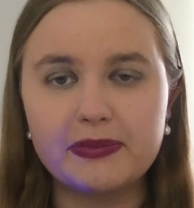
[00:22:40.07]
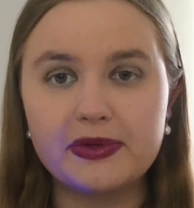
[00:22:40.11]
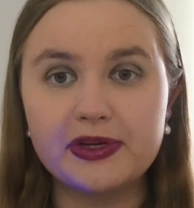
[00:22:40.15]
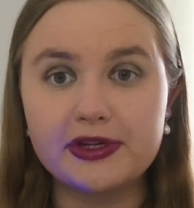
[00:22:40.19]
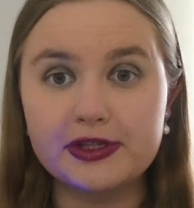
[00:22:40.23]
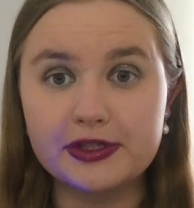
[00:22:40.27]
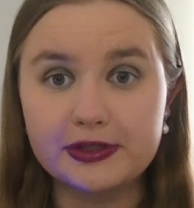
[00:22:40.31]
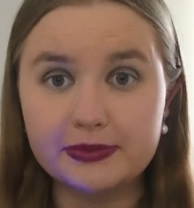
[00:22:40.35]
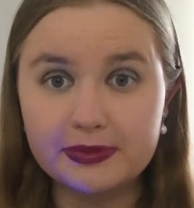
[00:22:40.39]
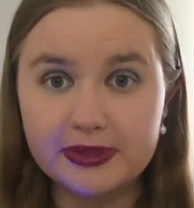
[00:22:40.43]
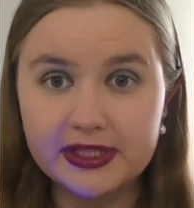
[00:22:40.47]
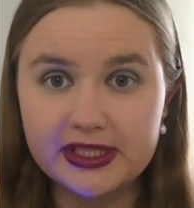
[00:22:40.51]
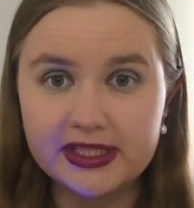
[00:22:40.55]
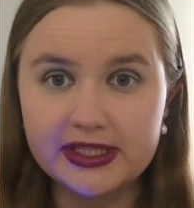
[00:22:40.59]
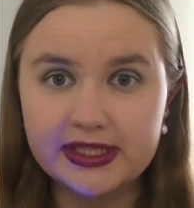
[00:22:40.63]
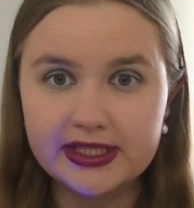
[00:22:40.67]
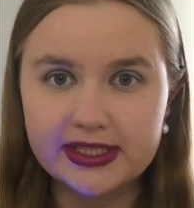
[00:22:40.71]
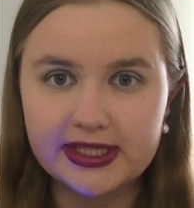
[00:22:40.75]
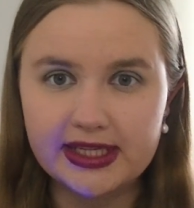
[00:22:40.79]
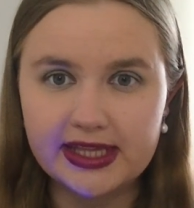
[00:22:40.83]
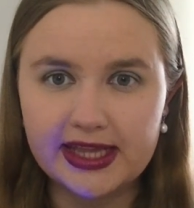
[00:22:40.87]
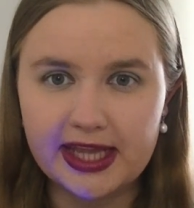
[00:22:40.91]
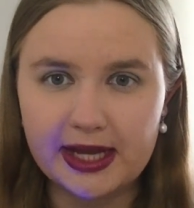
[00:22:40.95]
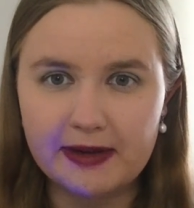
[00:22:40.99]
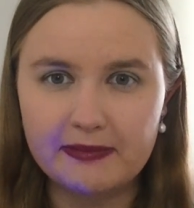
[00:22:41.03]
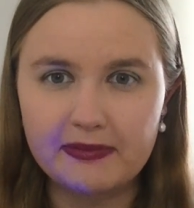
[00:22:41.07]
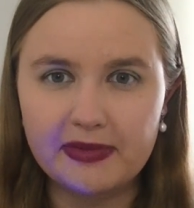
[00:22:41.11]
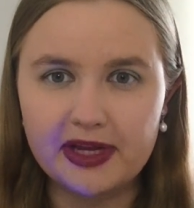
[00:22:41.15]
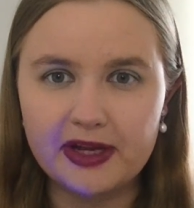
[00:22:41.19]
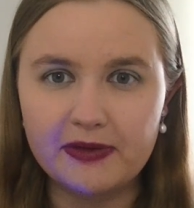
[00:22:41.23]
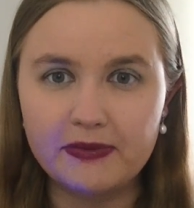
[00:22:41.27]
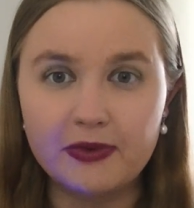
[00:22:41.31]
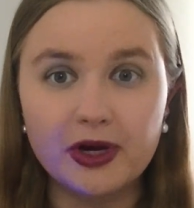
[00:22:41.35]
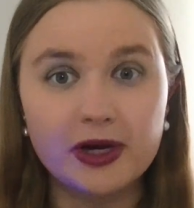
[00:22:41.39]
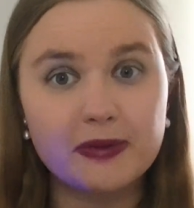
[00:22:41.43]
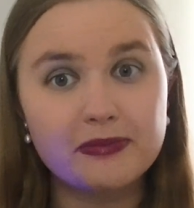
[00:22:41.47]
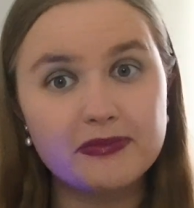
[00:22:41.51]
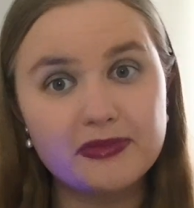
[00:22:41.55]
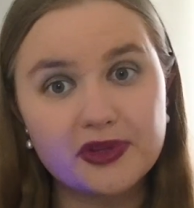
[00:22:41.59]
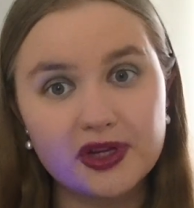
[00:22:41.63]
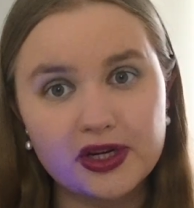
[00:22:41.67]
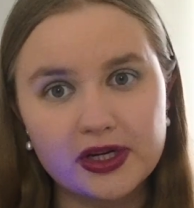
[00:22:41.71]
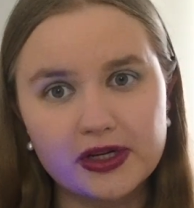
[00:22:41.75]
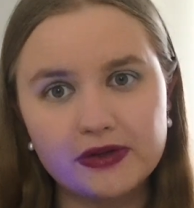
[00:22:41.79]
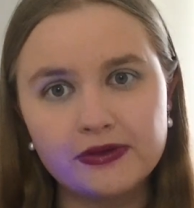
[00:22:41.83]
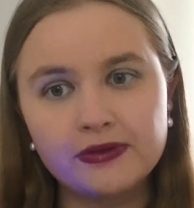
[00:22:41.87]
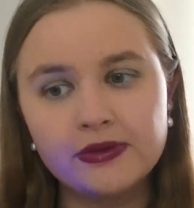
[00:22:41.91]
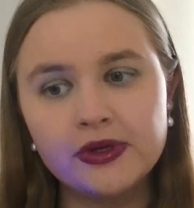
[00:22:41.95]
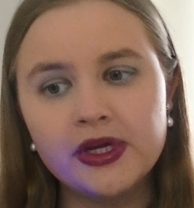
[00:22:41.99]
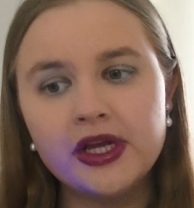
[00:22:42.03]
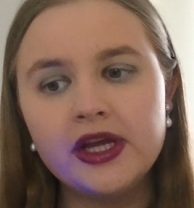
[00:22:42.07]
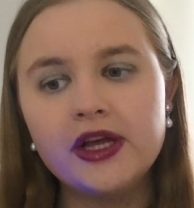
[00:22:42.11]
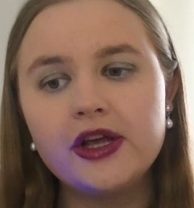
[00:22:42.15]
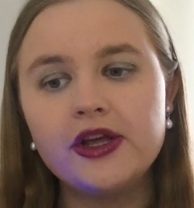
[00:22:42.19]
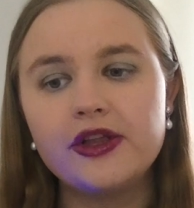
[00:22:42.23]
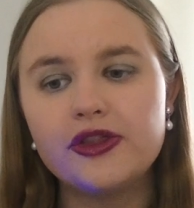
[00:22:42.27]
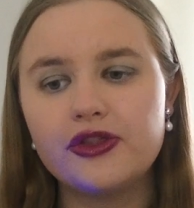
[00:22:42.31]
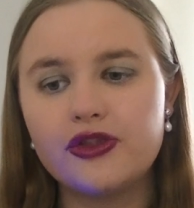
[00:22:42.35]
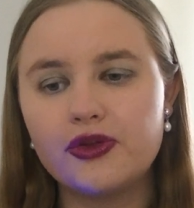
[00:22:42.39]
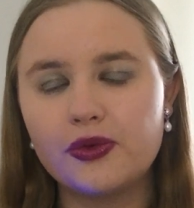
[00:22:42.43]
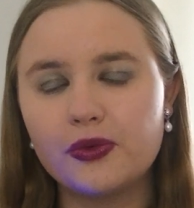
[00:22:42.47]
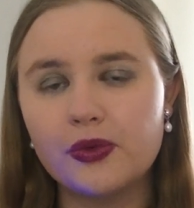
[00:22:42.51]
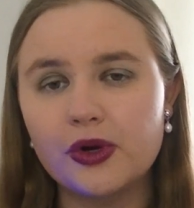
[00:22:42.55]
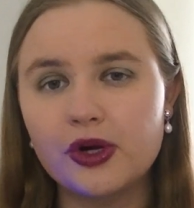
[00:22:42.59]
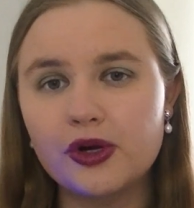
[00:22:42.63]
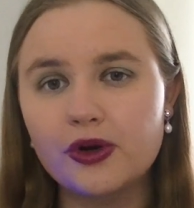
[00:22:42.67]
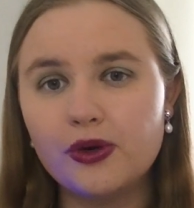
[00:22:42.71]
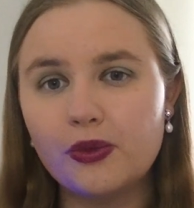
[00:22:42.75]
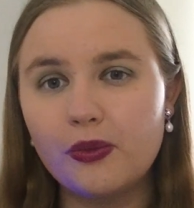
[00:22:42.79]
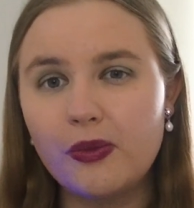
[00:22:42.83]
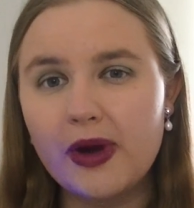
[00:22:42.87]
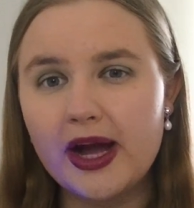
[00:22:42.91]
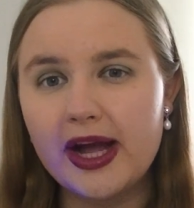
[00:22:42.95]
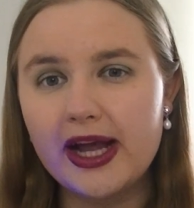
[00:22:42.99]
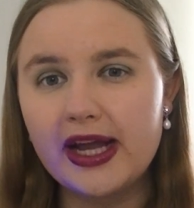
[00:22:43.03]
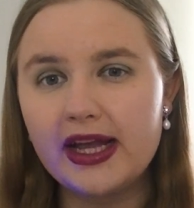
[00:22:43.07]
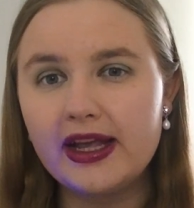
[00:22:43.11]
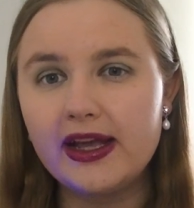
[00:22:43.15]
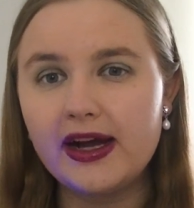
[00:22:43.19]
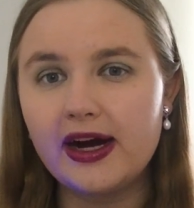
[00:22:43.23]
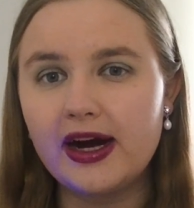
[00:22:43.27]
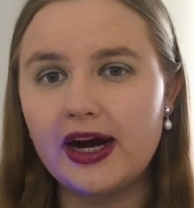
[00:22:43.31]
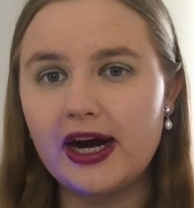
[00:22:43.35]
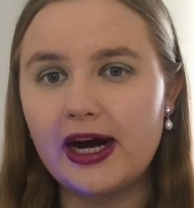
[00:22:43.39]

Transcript: because we did see that may rub Niall the wrong way.